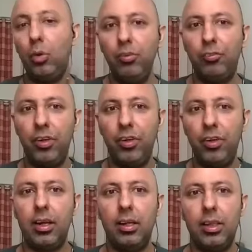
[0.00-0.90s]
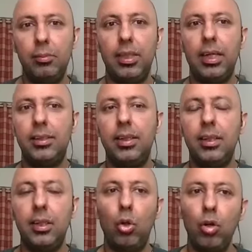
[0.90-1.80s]
be fair, I mean, that's
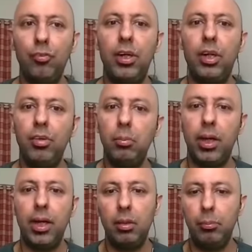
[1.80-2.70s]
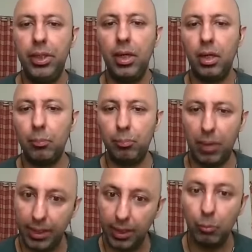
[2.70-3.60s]
a lot of it driven by the media
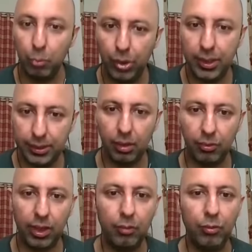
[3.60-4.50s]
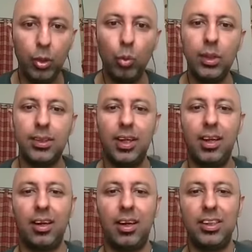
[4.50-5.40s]
planning community itself, right? We go and
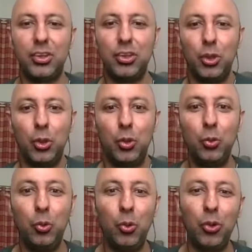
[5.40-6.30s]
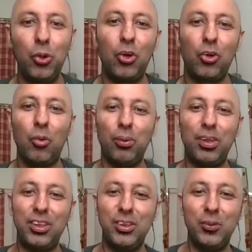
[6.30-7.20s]
scare clients. You know, your
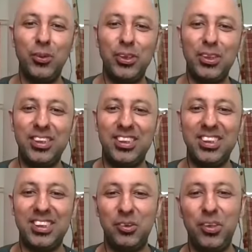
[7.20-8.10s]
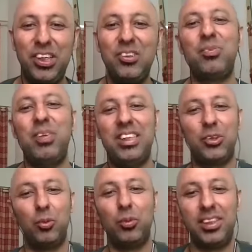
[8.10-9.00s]
competition is doing this. You need to spend
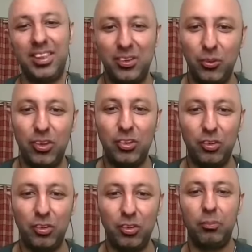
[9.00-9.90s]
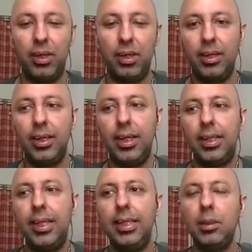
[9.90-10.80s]
so much and so on and so forth. But
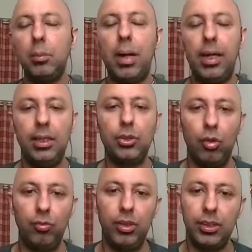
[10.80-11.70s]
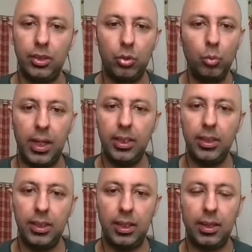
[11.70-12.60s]
there is a balance always to
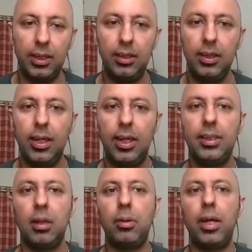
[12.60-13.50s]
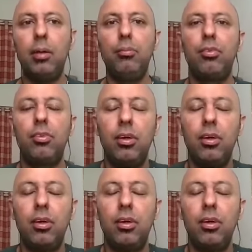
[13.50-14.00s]
manage that. And sometimes